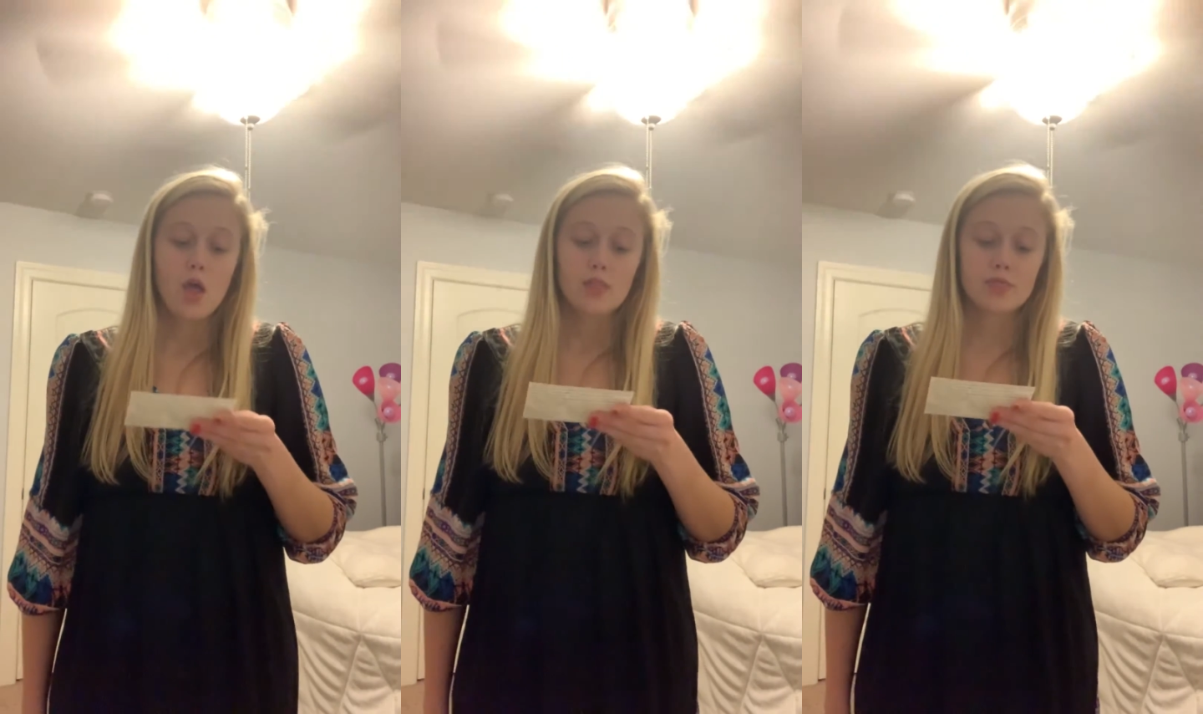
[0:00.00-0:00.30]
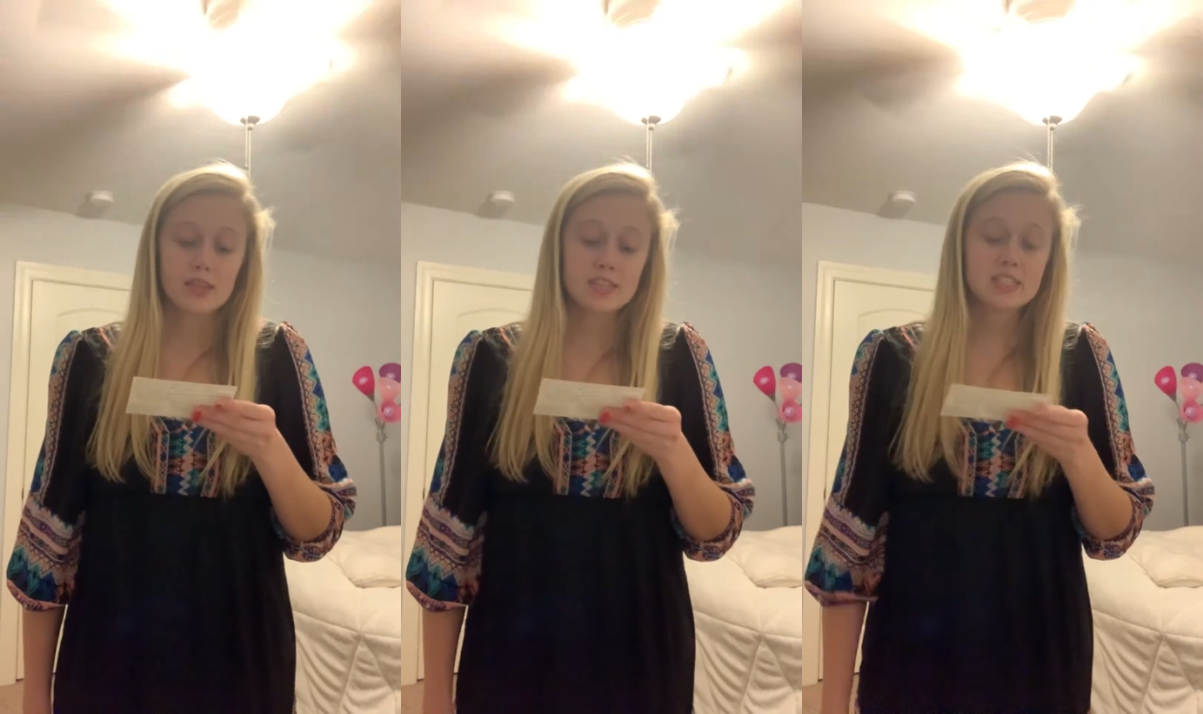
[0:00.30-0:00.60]

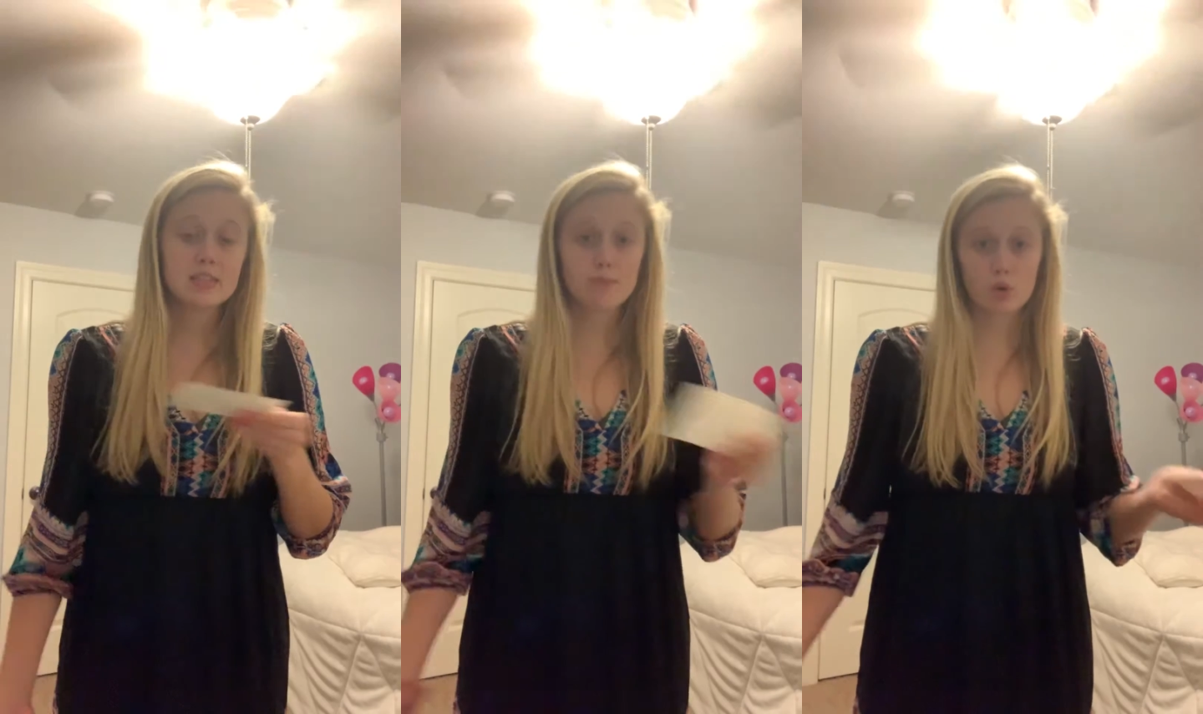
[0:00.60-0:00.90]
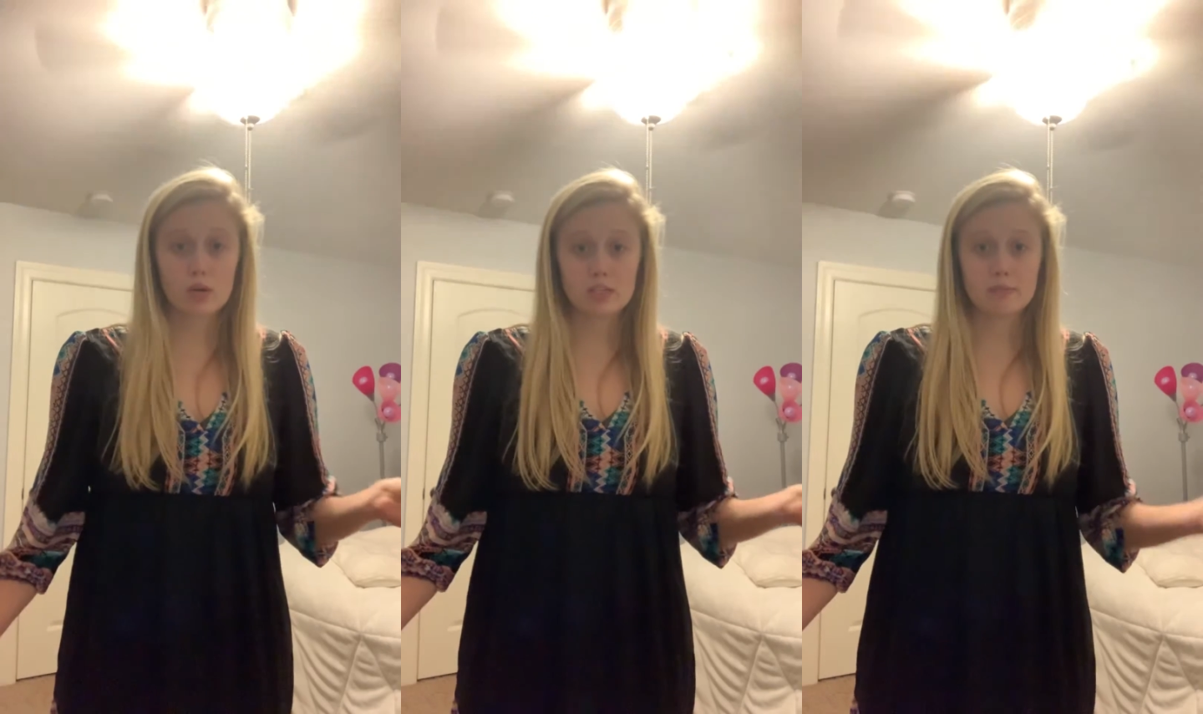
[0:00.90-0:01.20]
This is
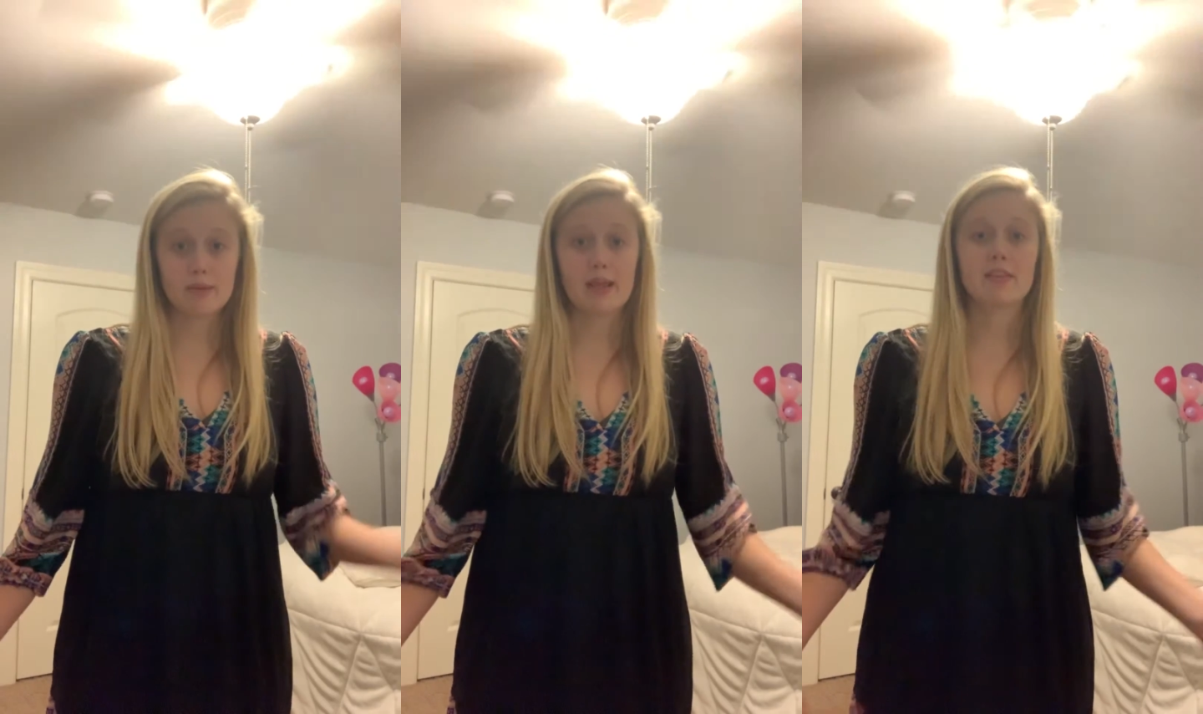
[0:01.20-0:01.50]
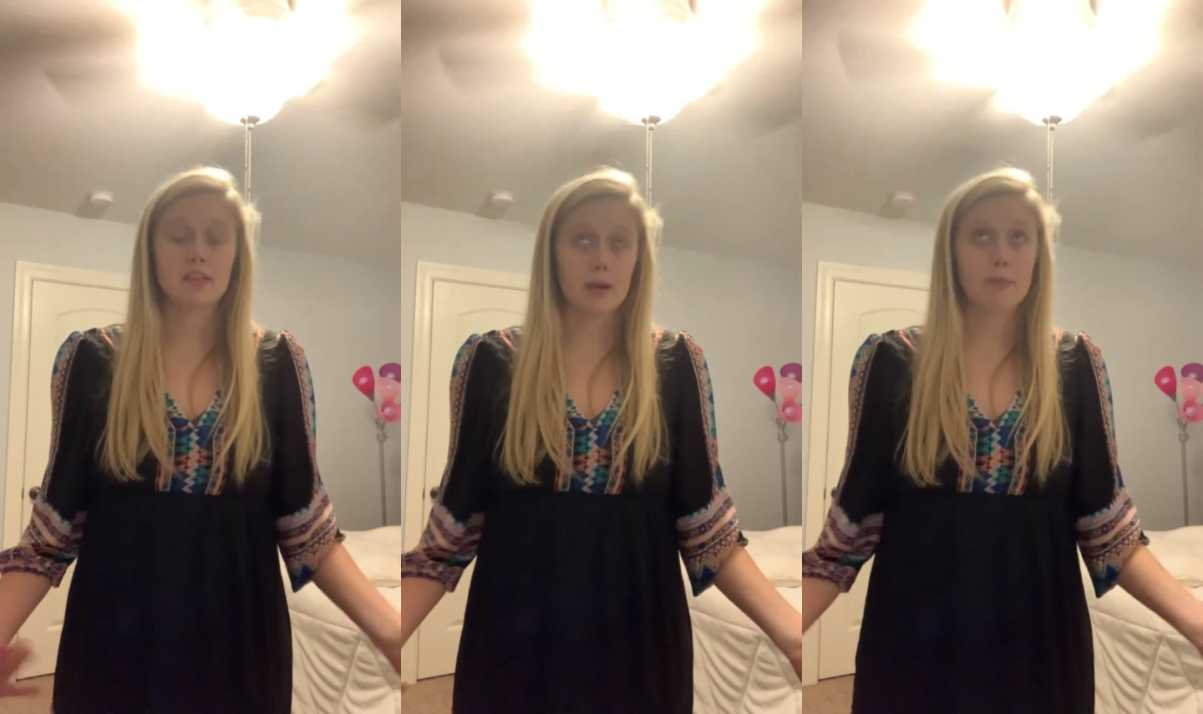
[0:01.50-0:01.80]
important to me, the
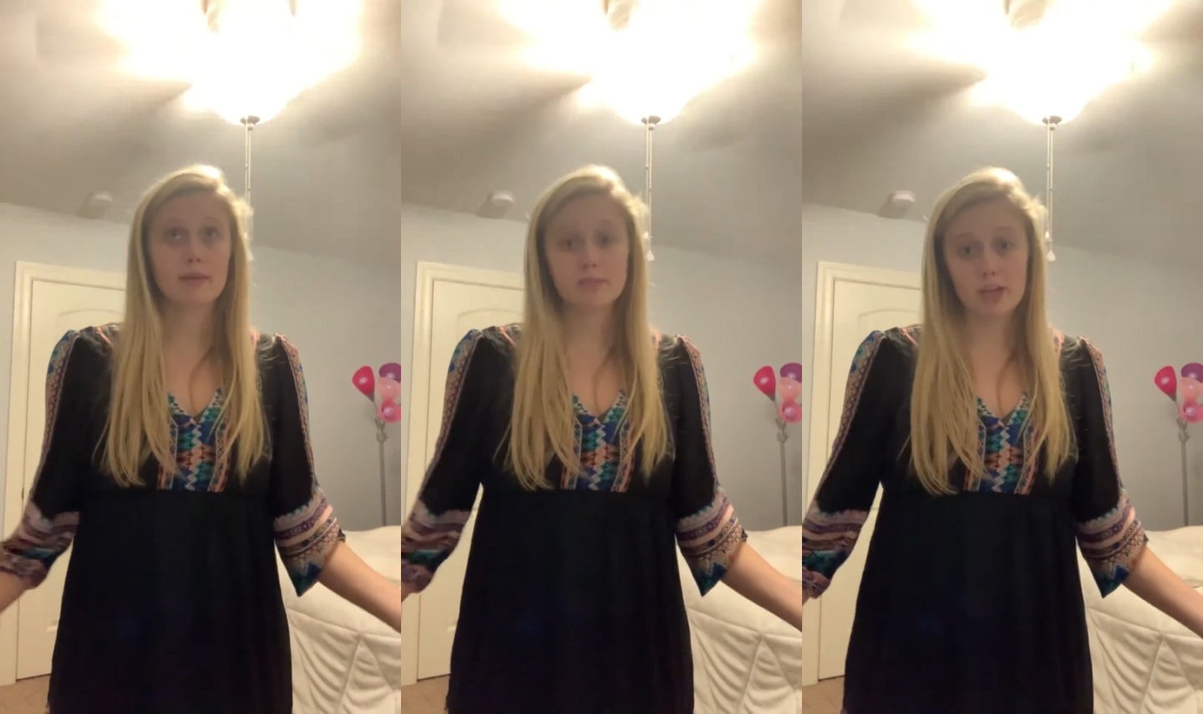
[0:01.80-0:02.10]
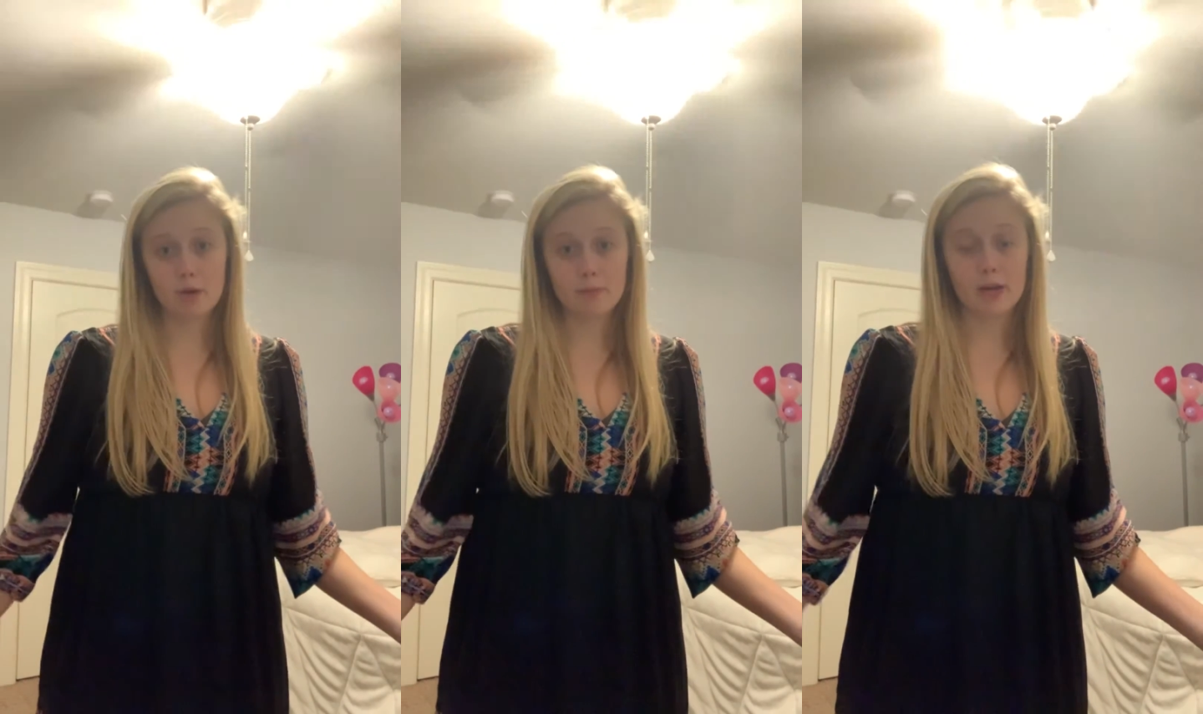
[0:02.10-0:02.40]
topic of
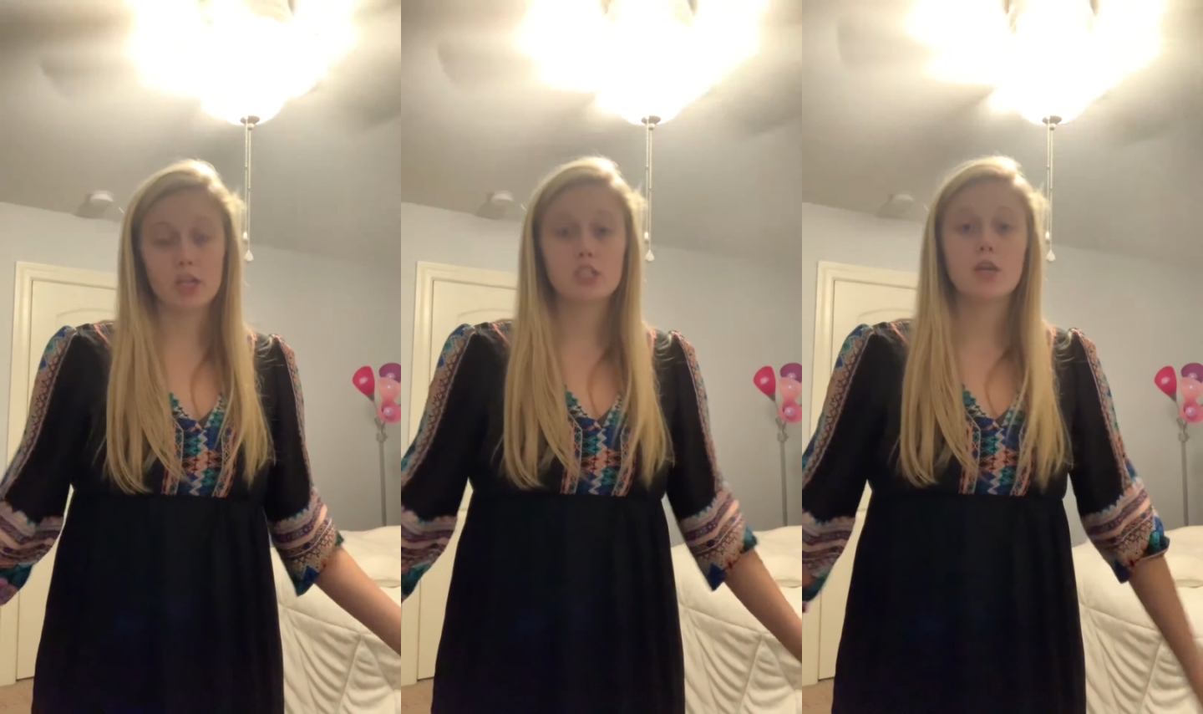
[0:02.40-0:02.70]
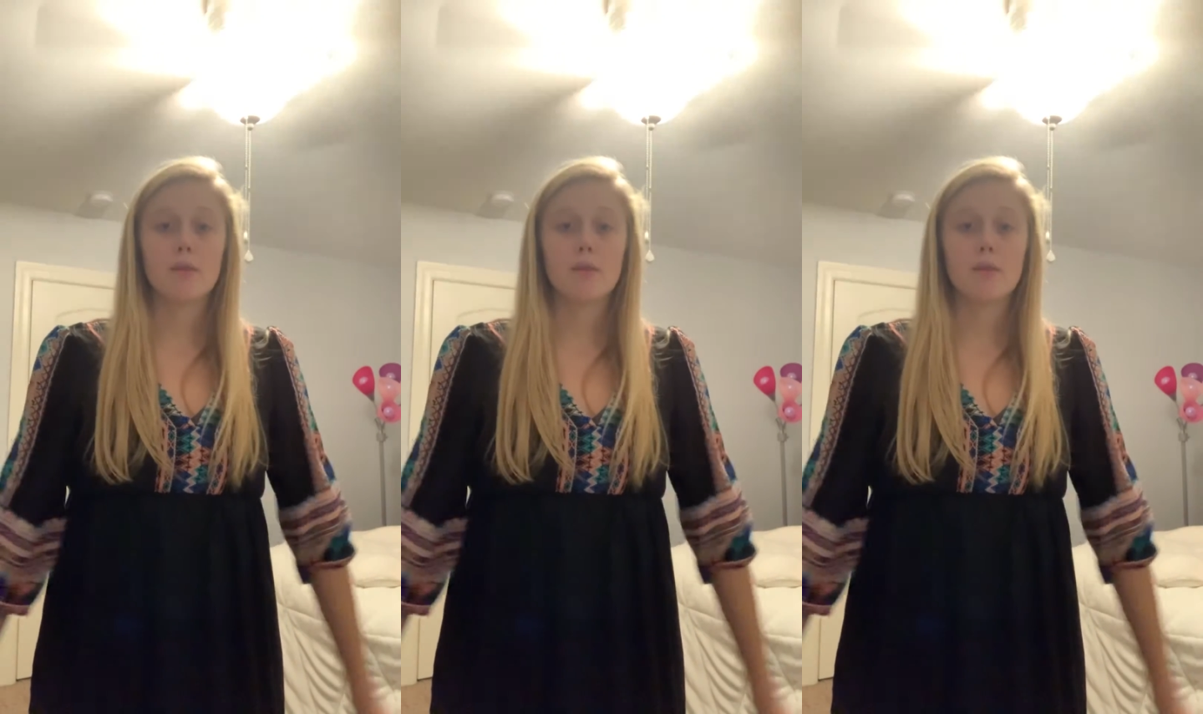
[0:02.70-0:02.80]
child marriage,